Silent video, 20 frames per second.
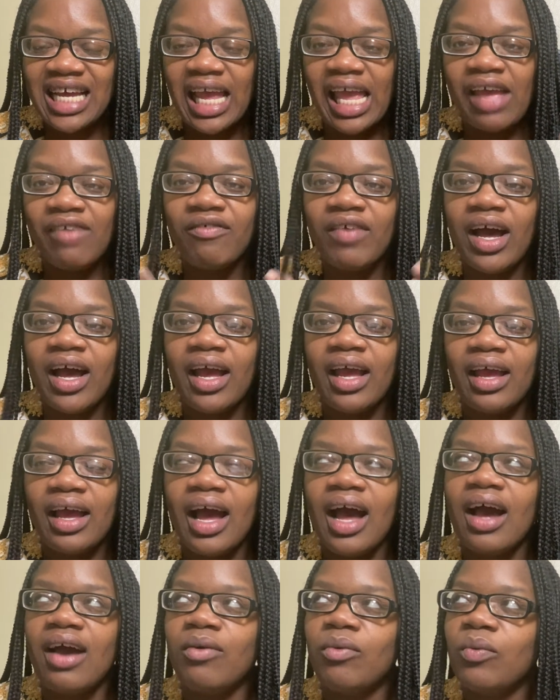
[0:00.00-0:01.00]
If I,
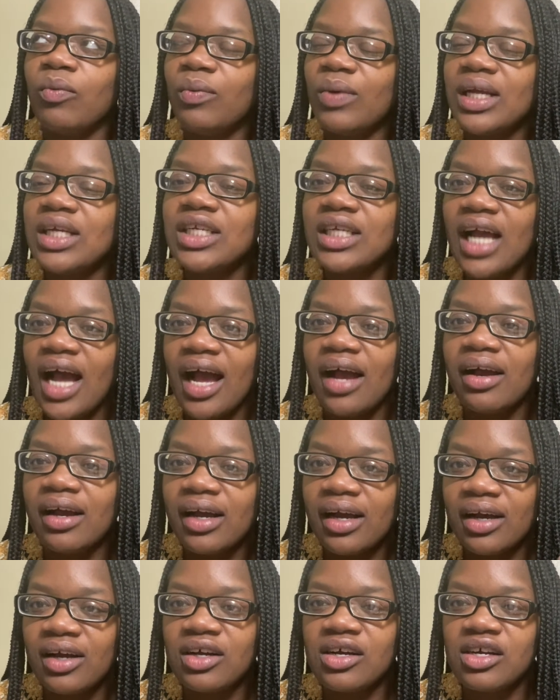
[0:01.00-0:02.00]
I wish
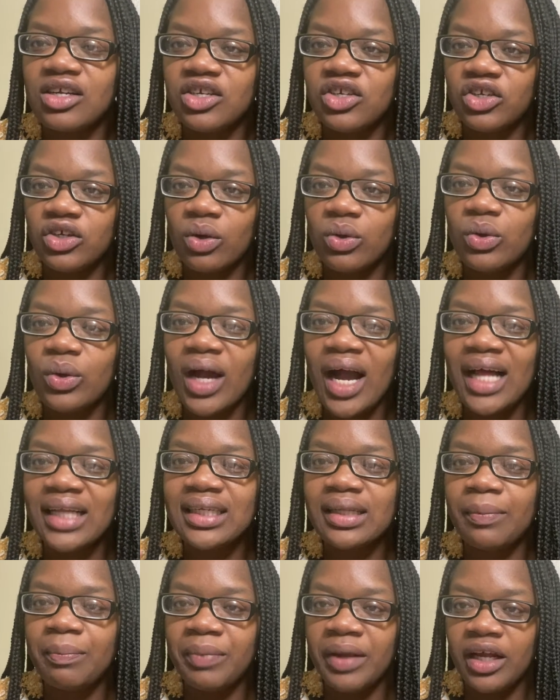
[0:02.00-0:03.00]
I could show you
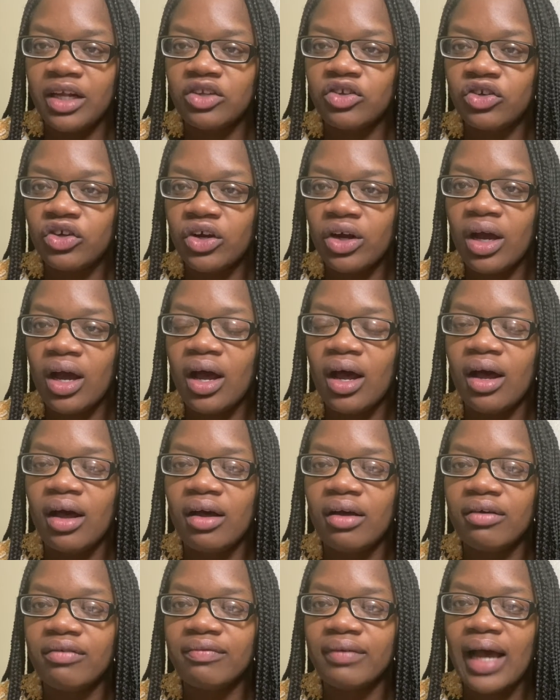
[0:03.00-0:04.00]
guys a picture
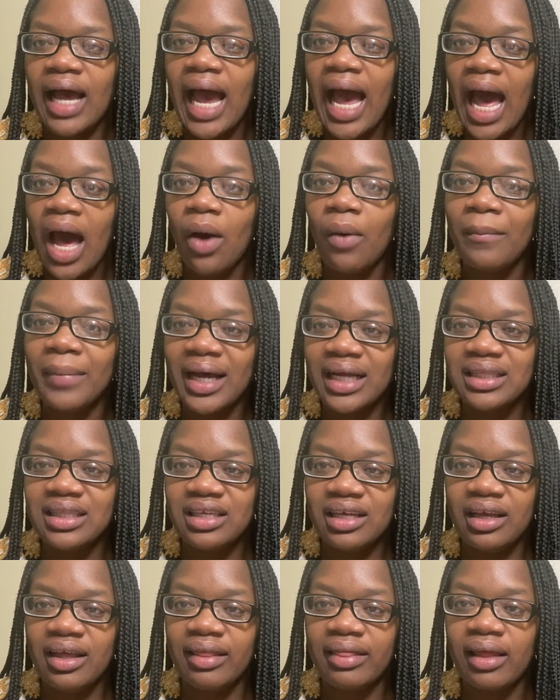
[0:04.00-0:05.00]
of how my
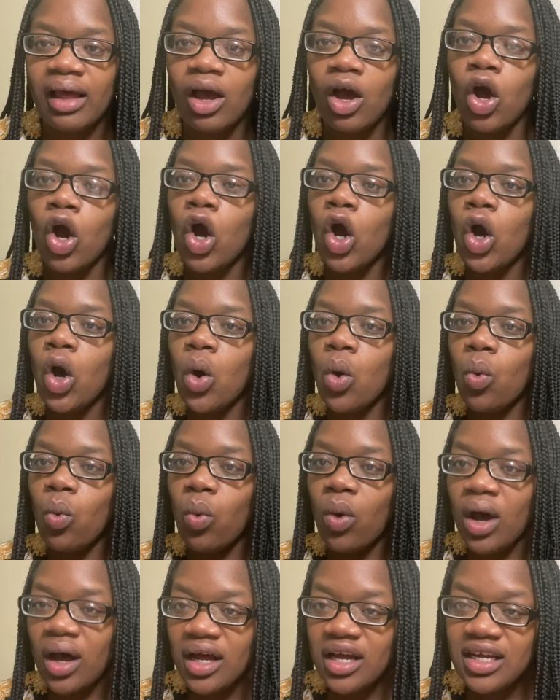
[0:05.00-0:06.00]
teeth
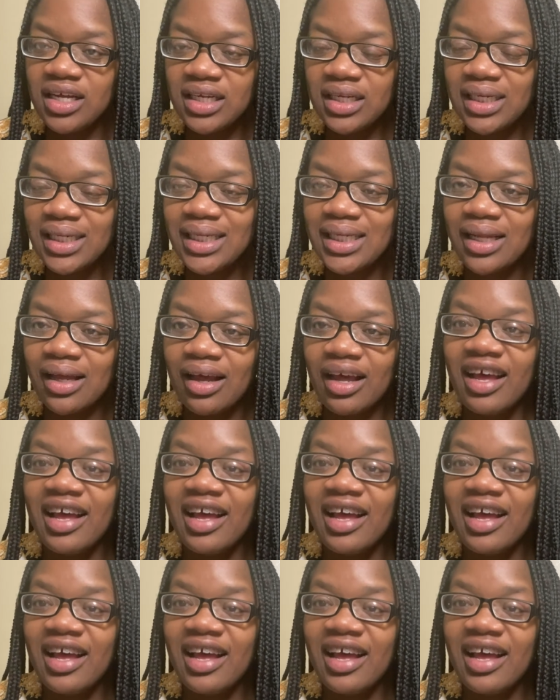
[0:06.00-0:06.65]
was,